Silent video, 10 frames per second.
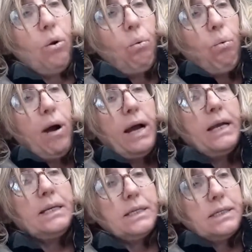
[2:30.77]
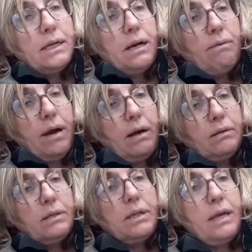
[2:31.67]
wind it
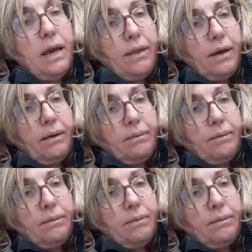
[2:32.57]
around the other.